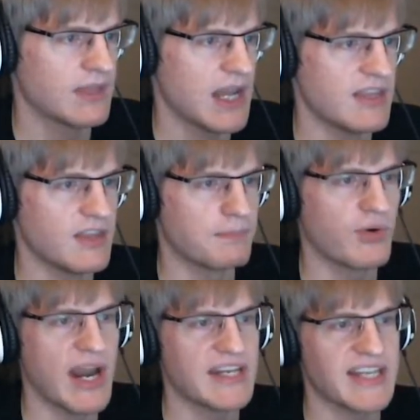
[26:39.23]
And then the
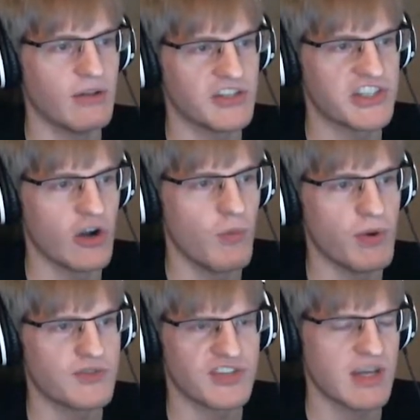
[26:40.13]
prank telescope,
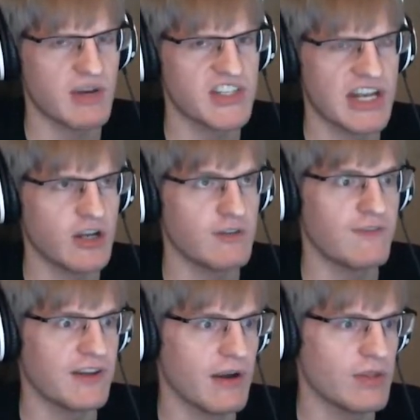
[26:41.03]
which for some reason I couldn't
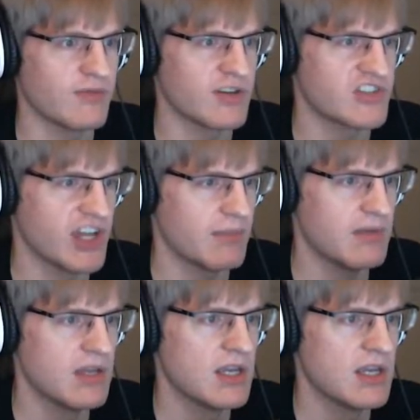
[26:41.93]
figure out the first time.